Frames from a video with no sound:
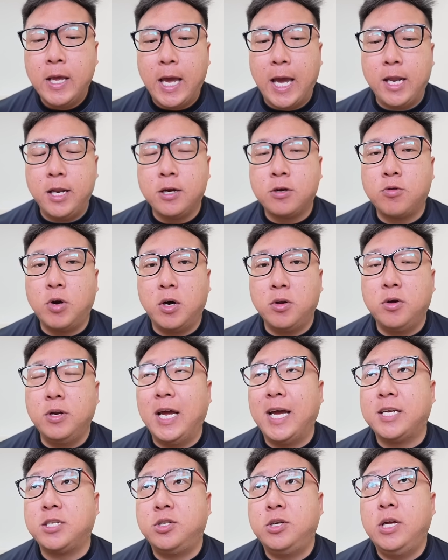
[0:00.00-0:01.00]
and the
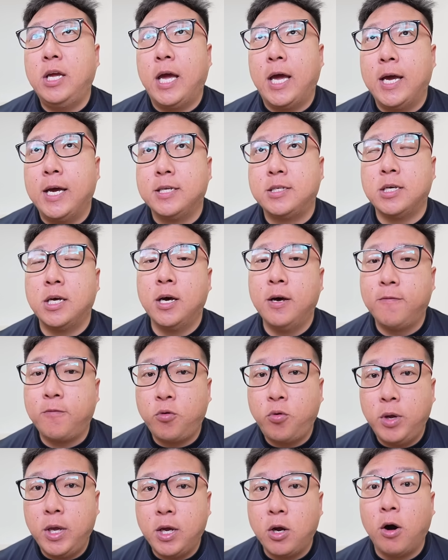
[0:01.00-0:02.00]
Groudon actually has
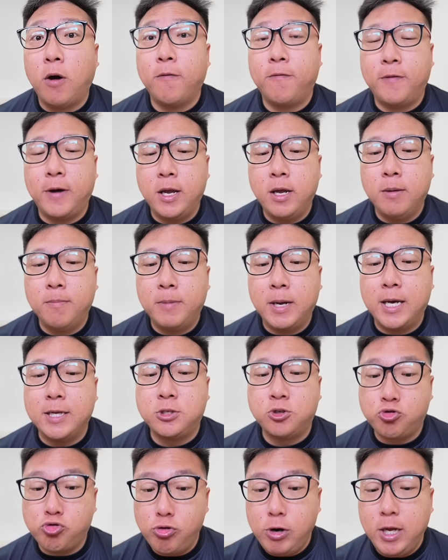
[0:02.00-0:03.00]
Earthquake or Fire
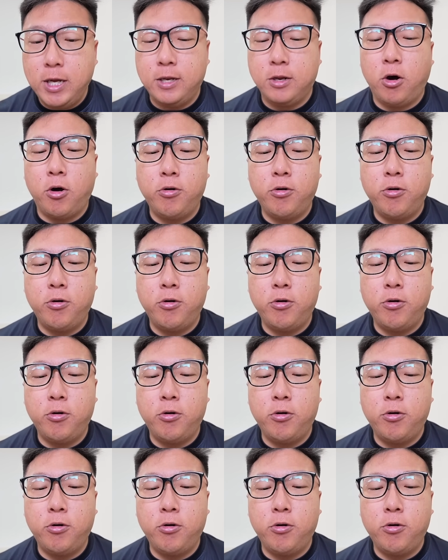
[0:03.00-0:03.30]
Blast, great!